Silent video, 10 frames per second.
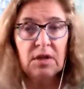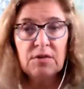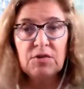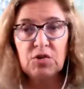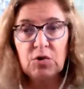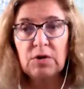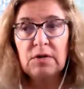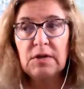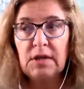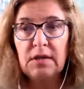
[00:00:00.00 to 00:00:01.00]

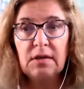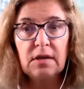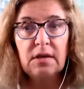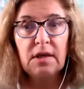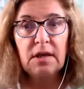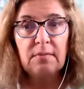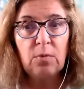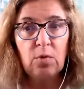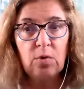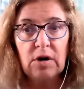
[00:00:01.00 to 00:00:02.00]
Certainly
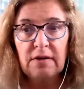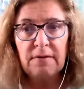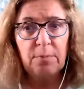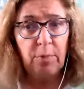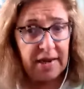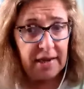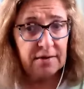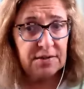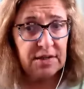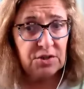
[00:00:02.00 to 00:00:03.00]
more of a breakout
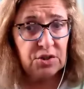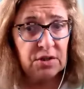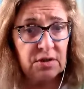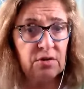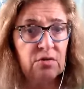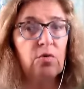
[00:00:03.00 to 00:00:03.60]
session